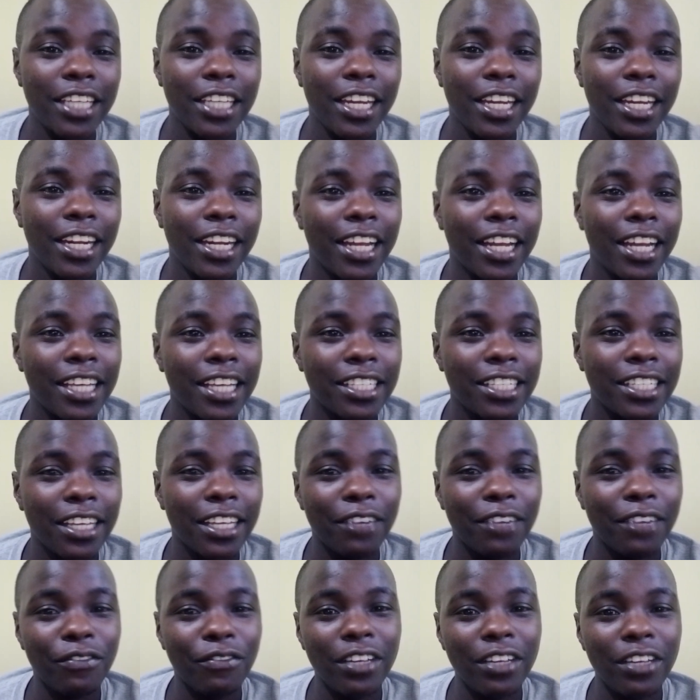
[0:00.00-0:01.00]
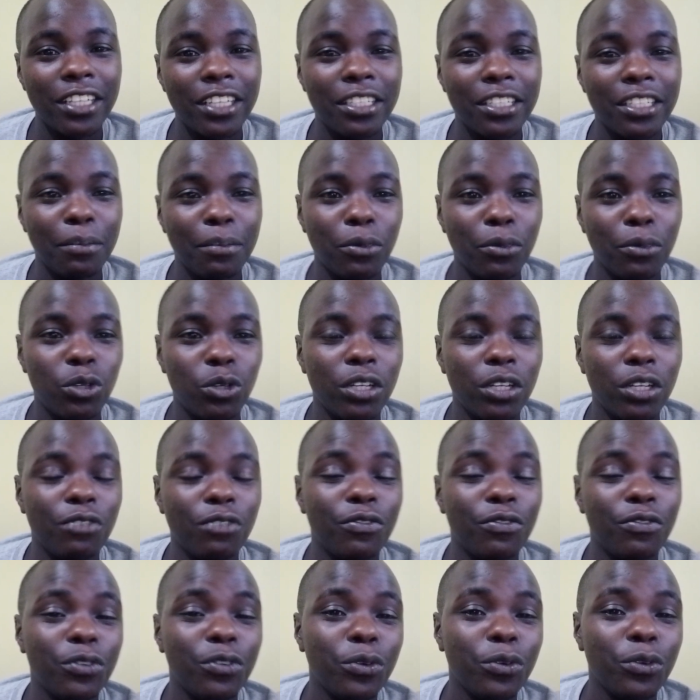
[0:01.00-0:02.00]
generous and very
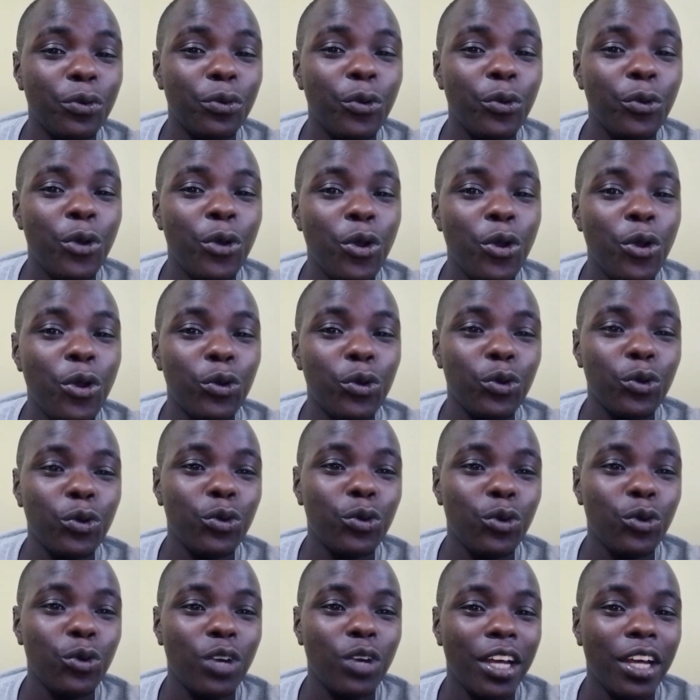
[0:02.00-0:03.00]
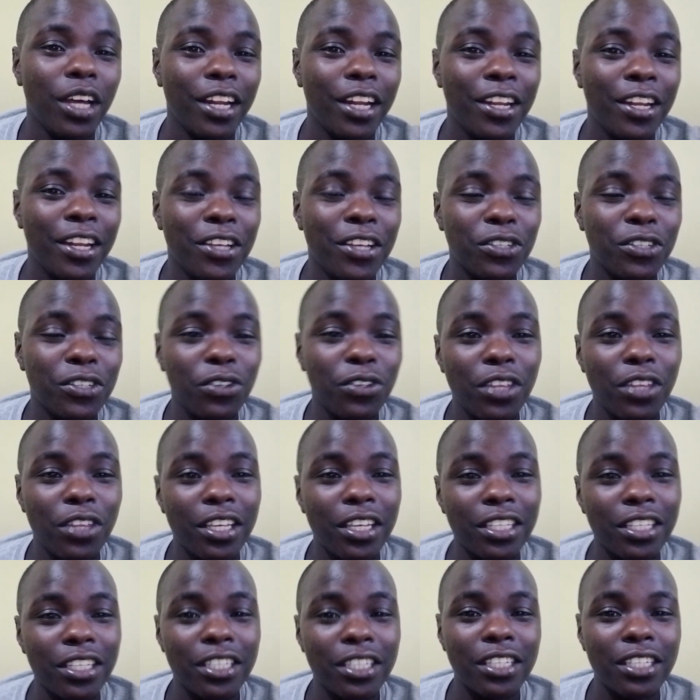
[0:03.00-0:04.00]
supportive to Coco Girl. So
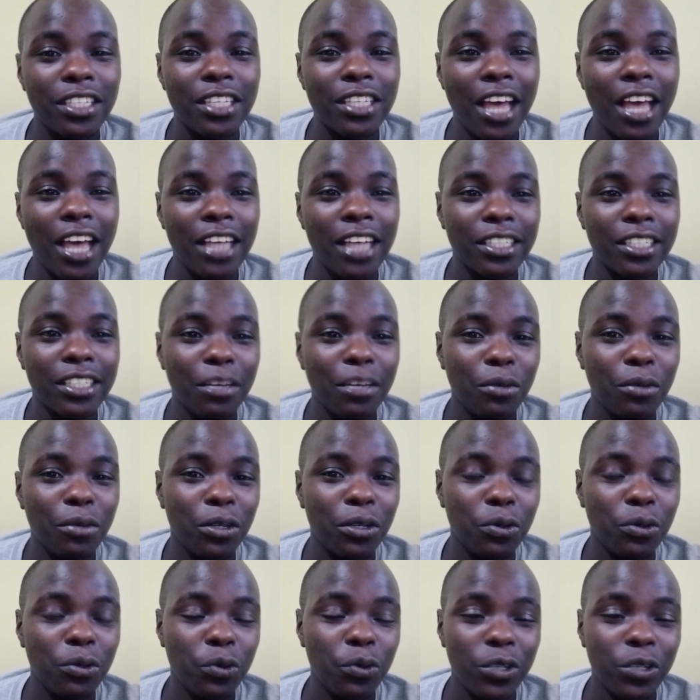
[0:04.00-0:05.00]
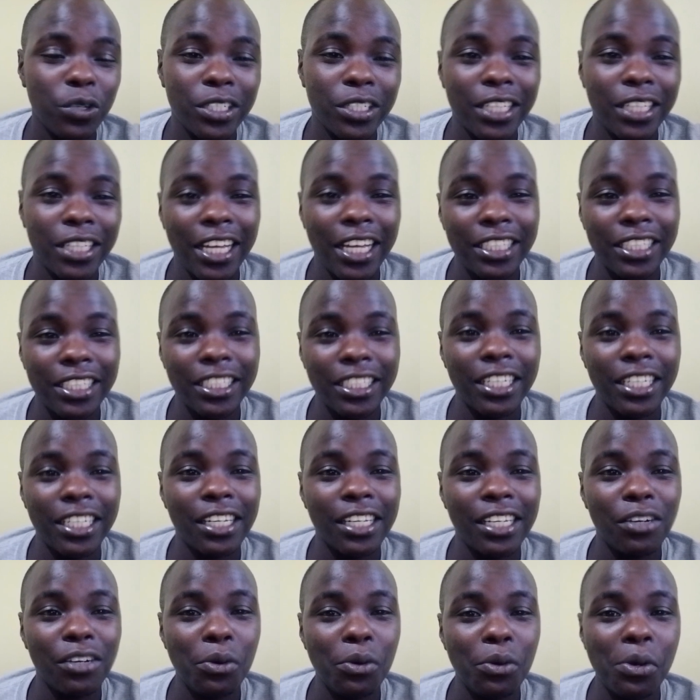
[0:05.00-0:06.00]
there's someone who was
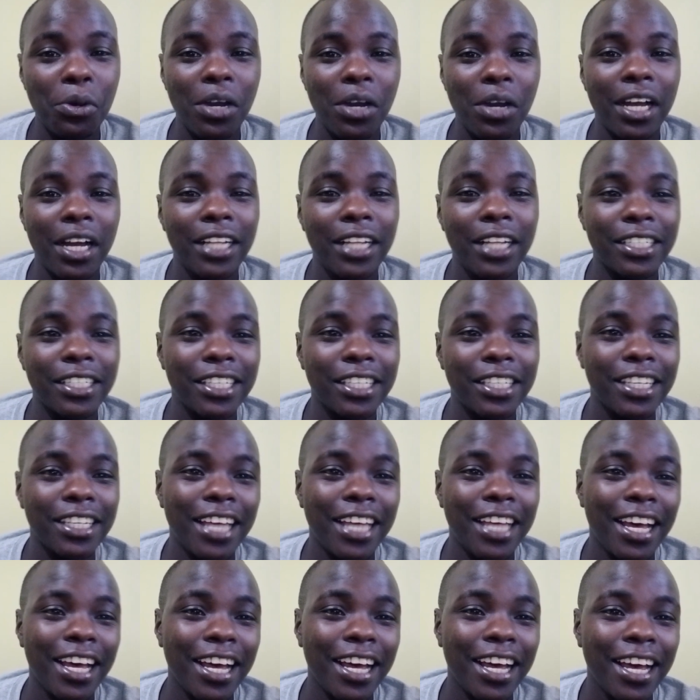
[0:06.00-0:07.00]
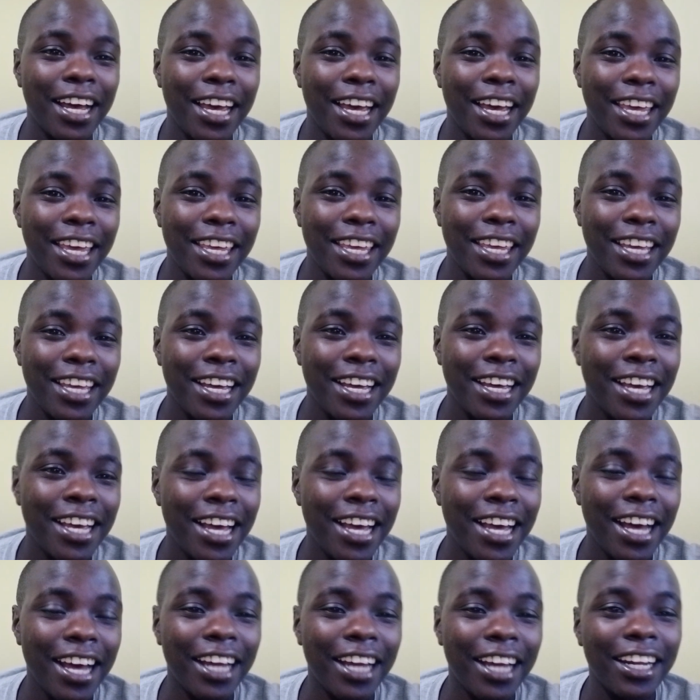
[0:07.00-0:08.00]
touching Coco Girl's hair,
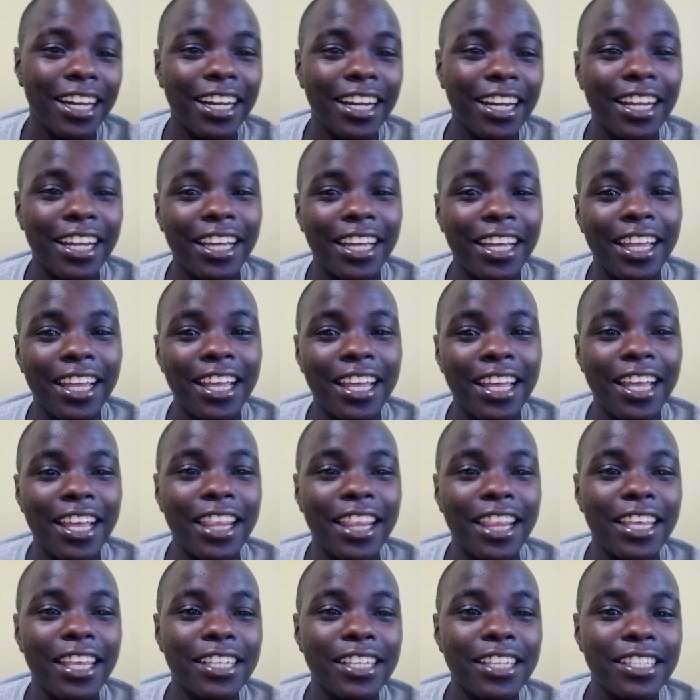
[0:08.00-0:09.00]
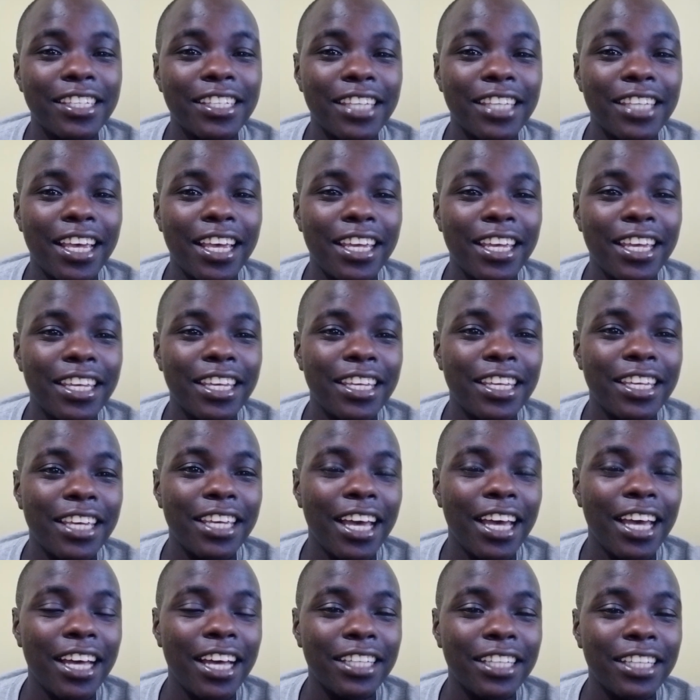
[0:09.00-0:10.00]
and this
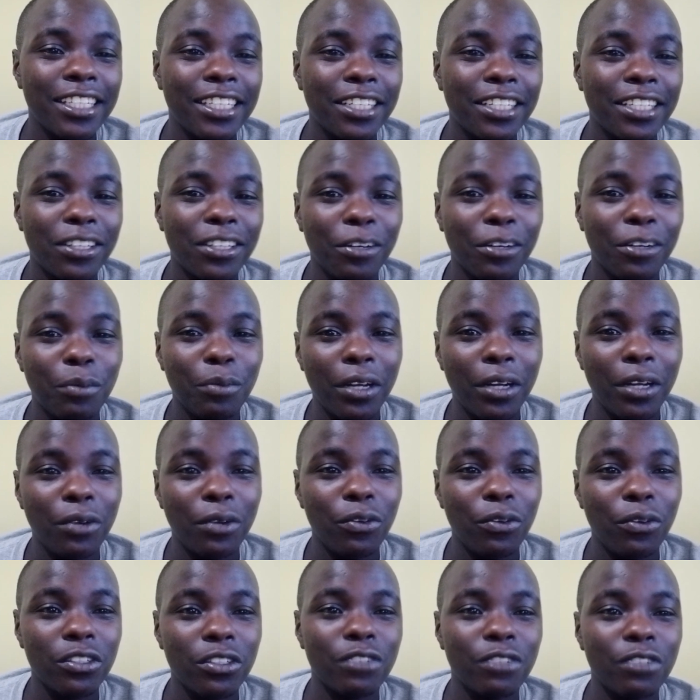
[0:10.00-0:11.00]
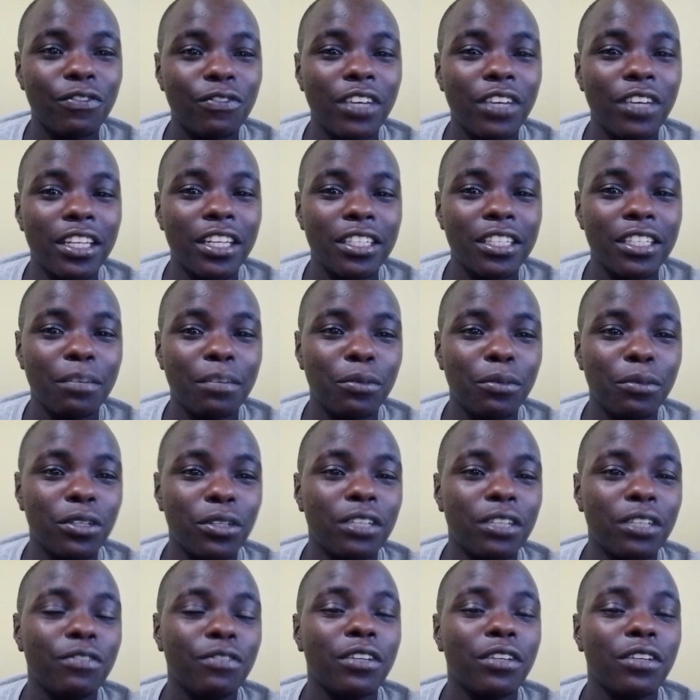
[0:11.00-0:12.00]
gentleman was very
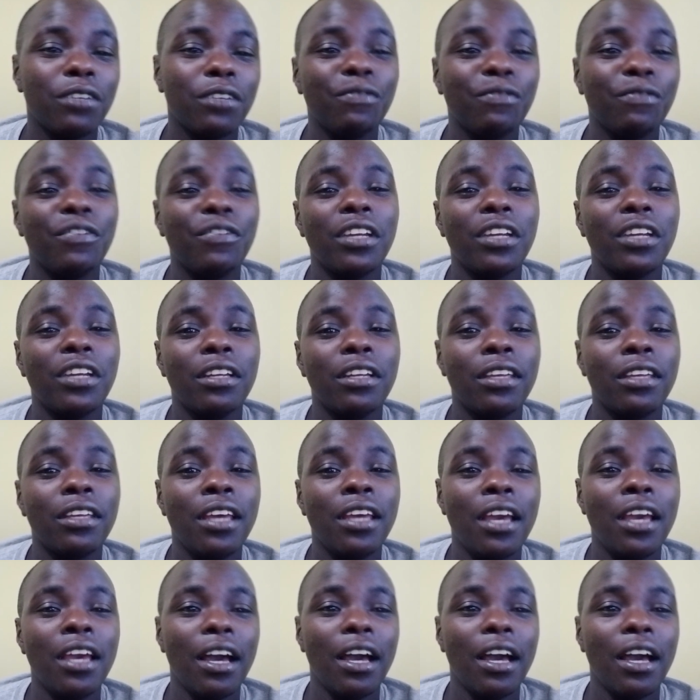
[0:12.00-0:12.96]
supportive and very